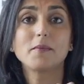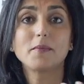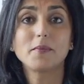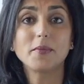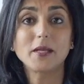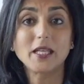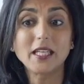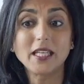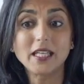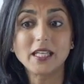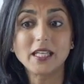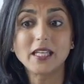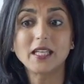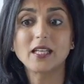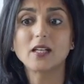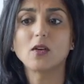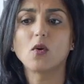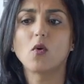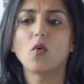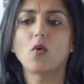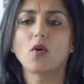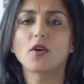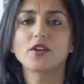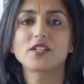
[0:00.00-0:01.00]
being
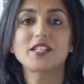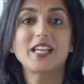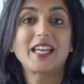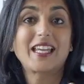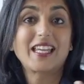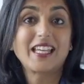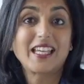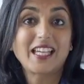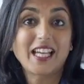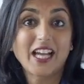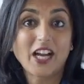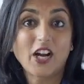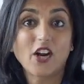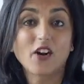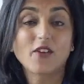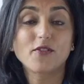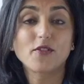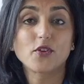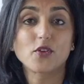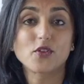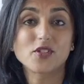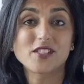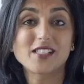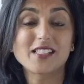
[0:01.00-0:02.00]
or taking care of
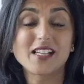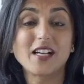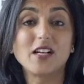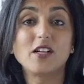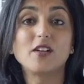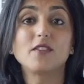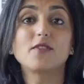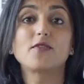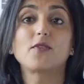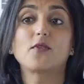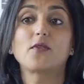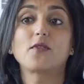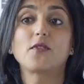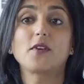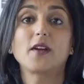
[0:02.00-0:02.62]
yourself